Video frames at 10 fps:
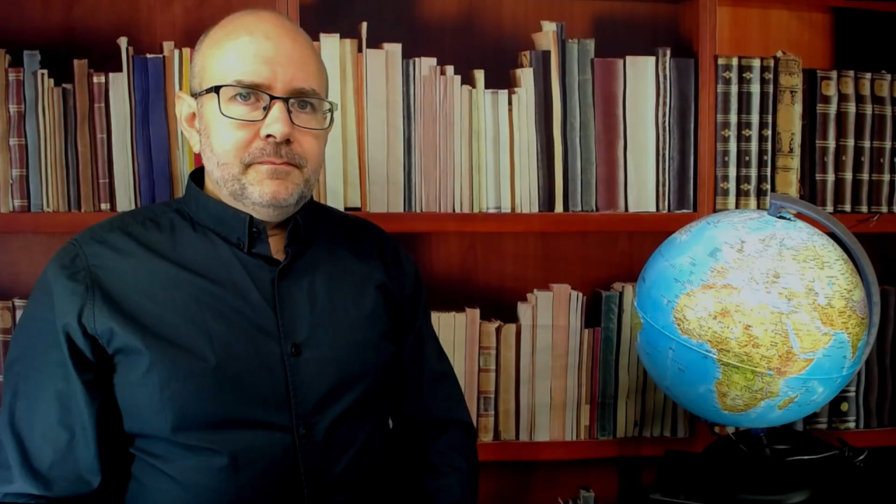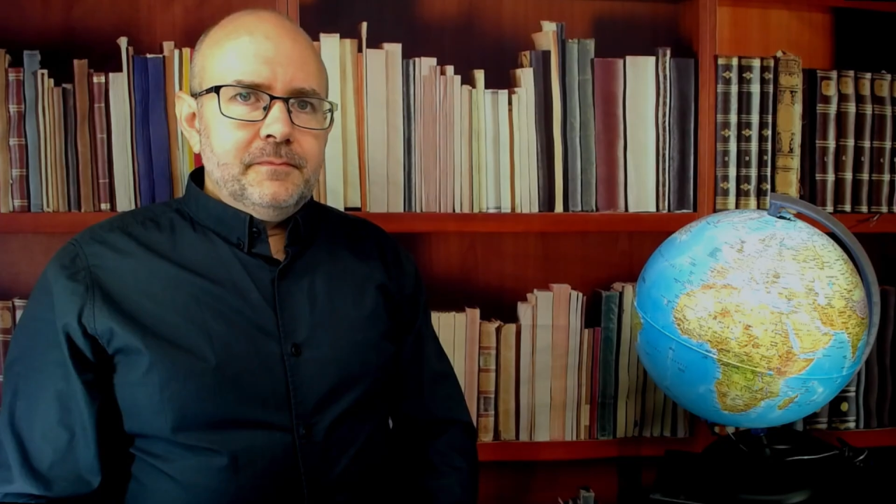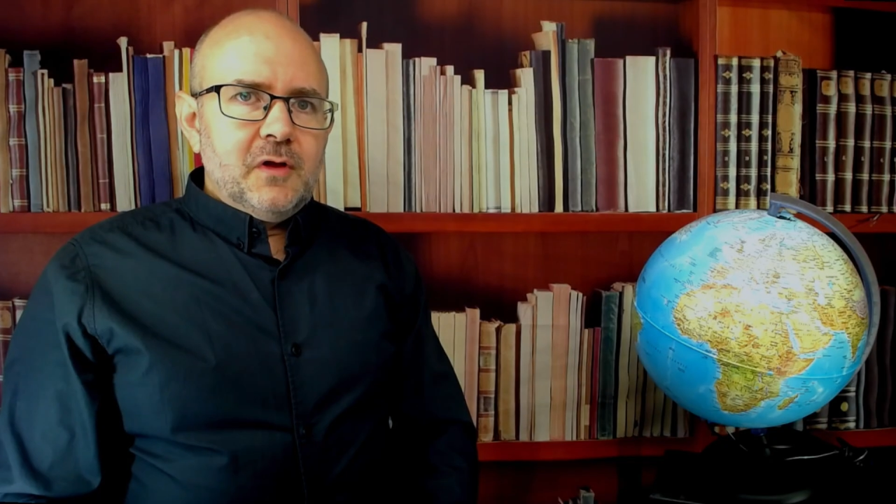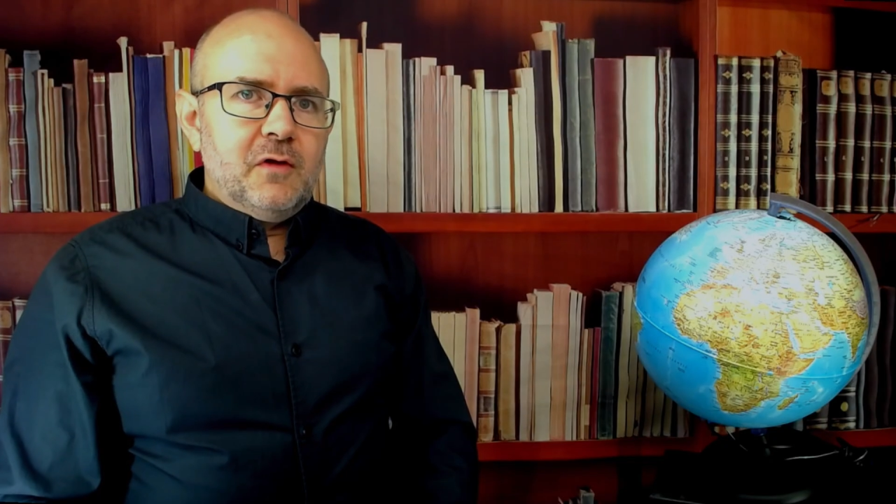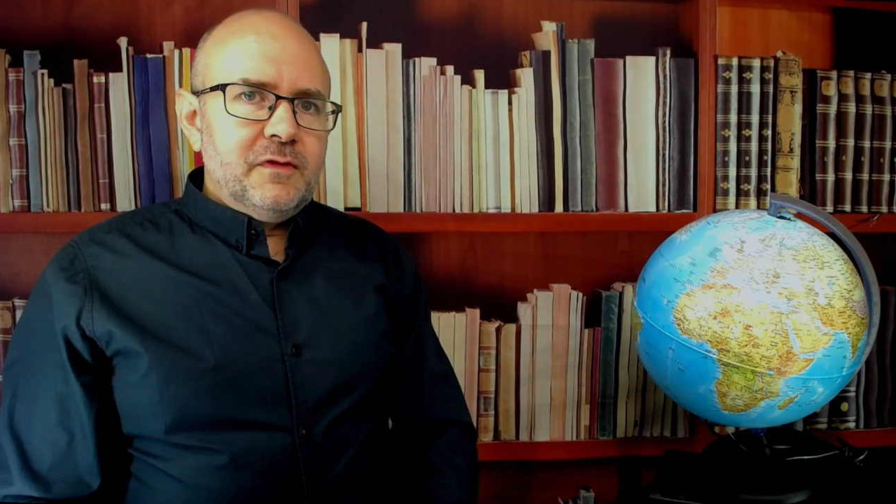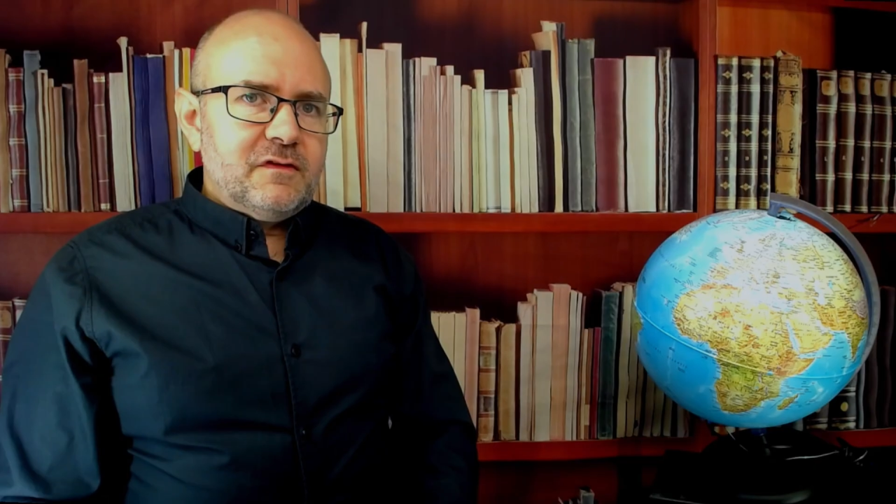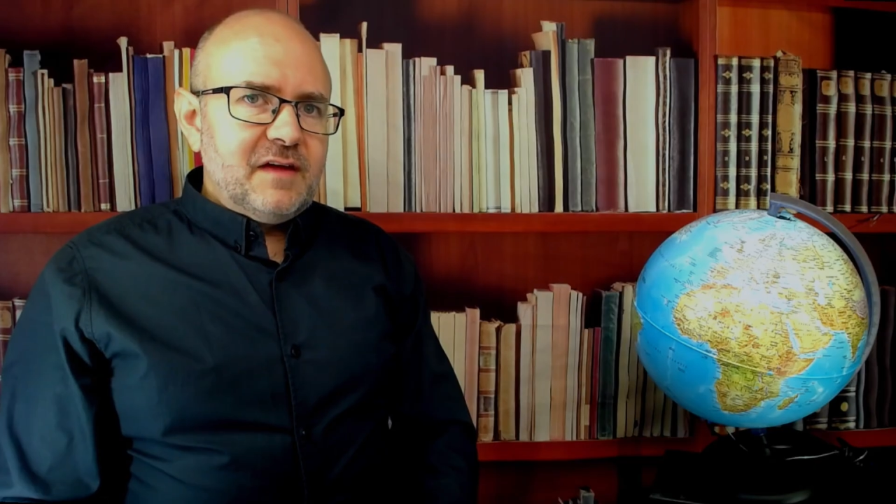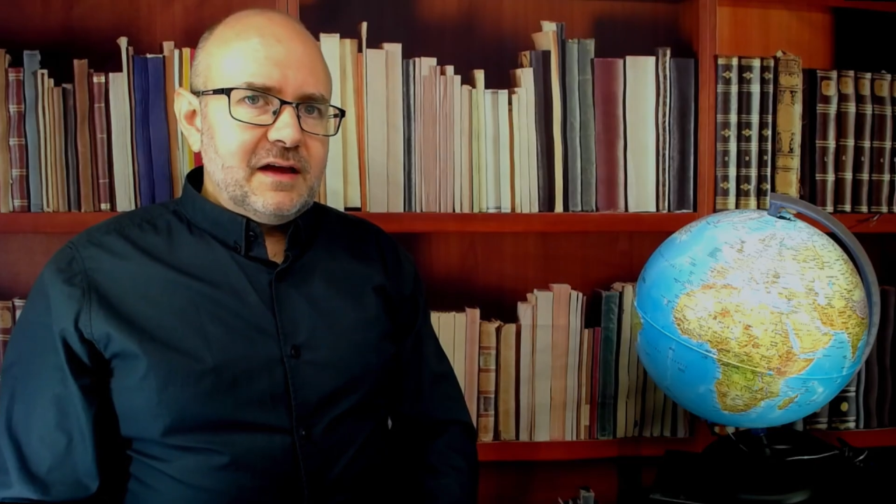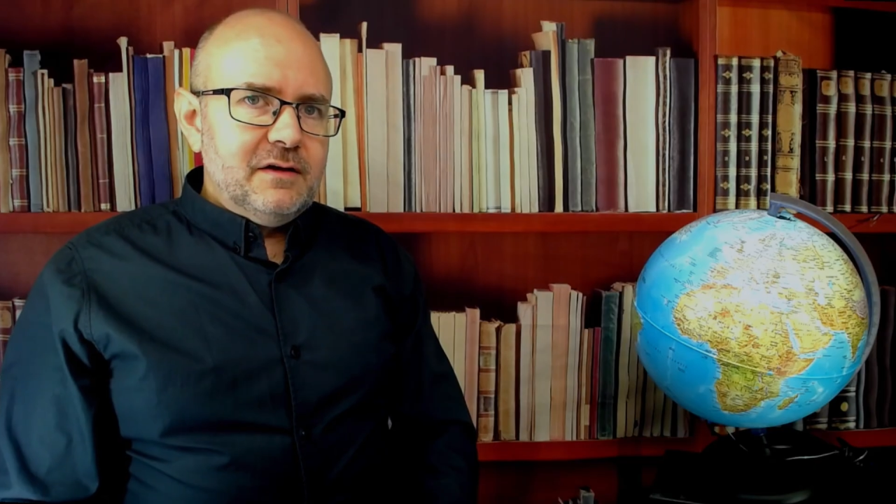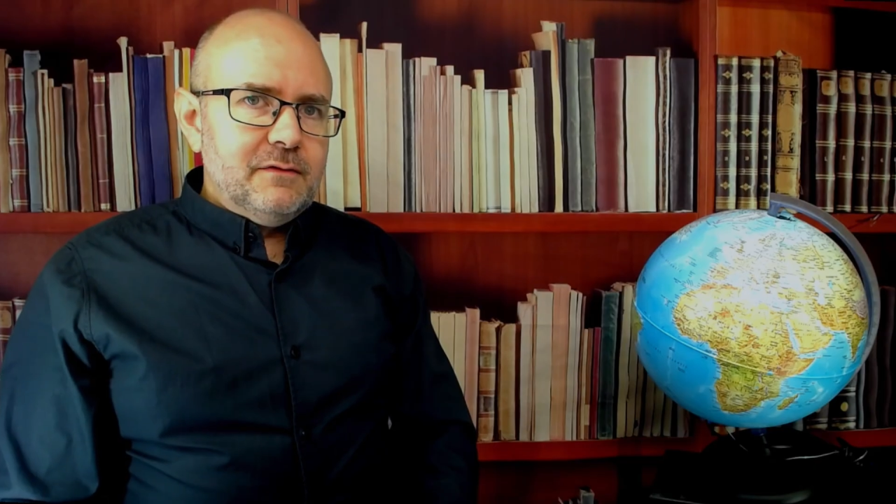On the
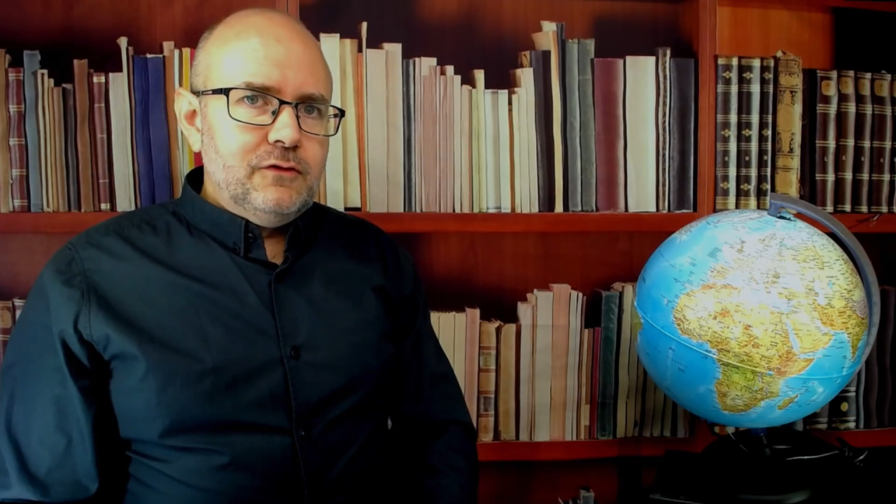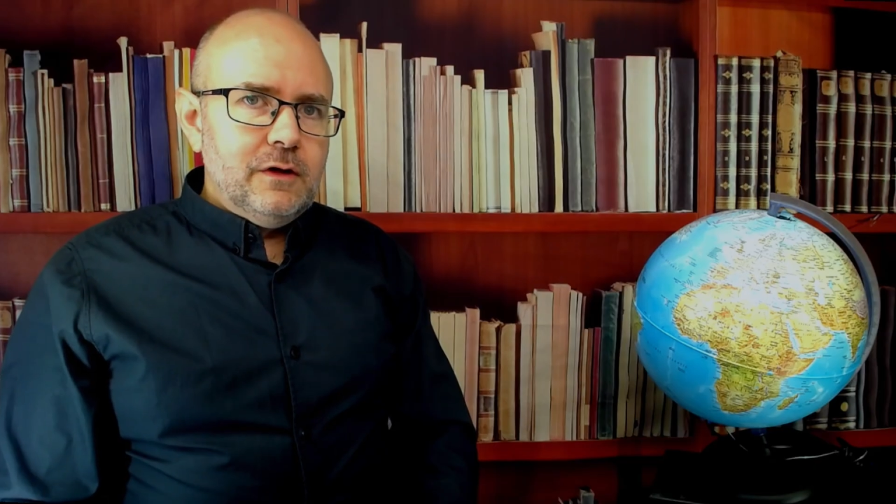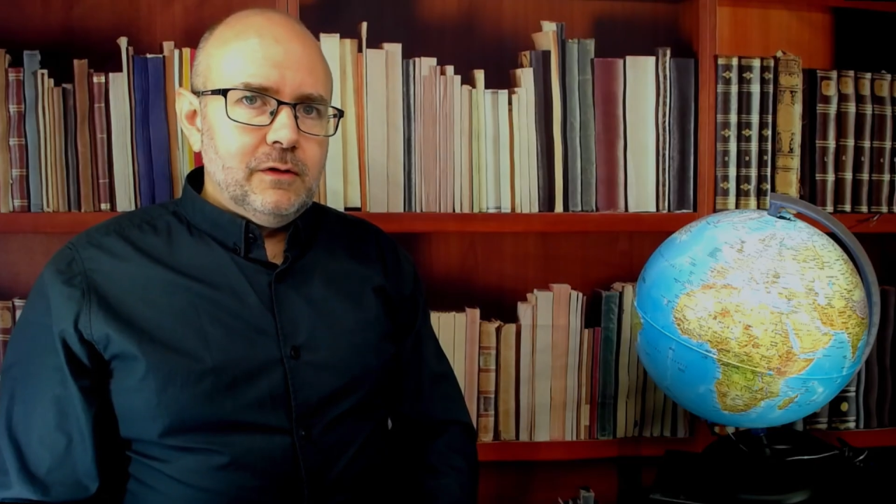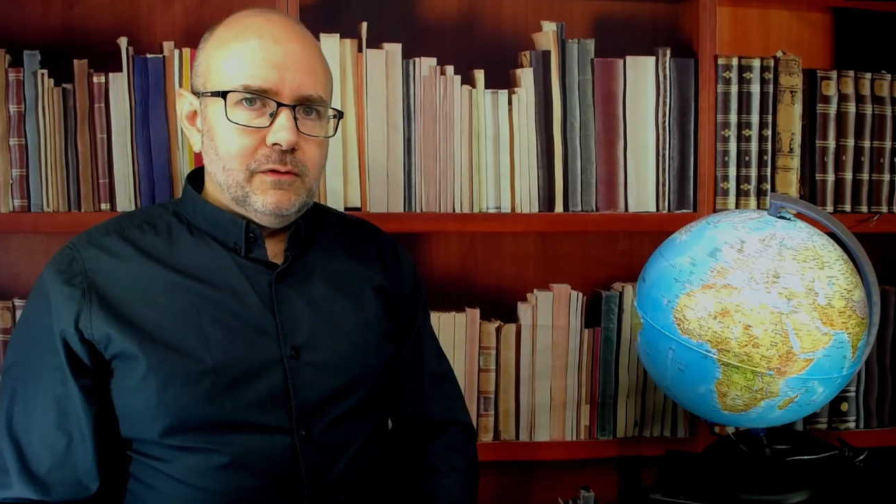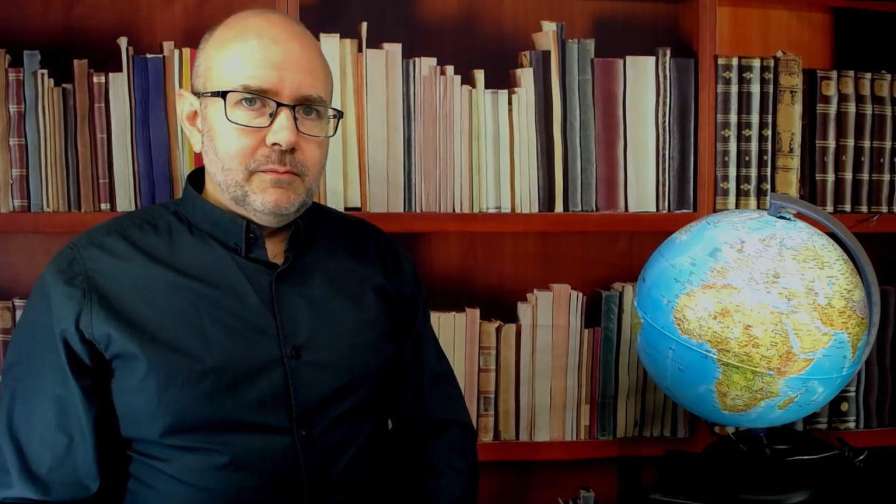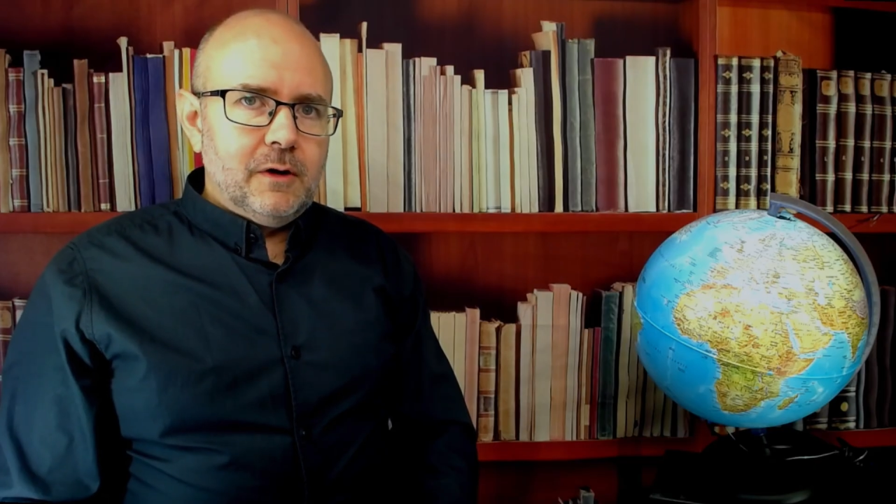2nd of June,